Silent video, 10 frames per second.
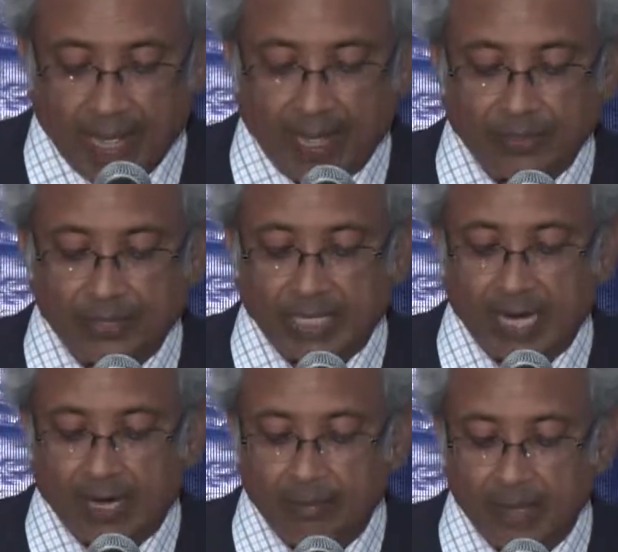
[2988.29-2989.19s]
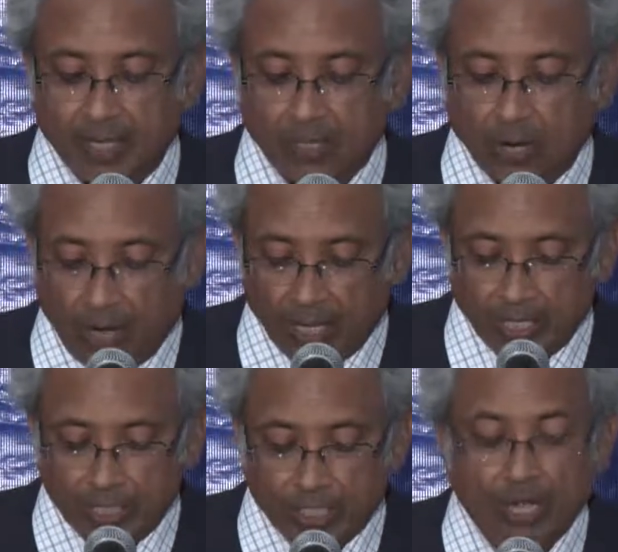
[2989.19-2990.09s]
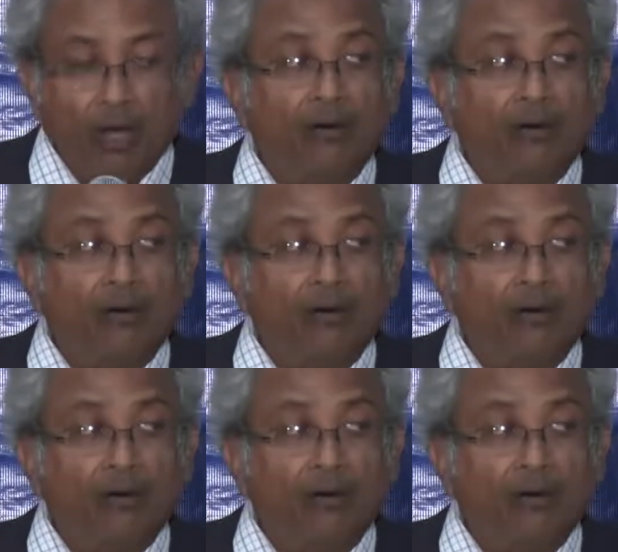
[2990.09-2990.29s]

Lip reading: and the Caribbean College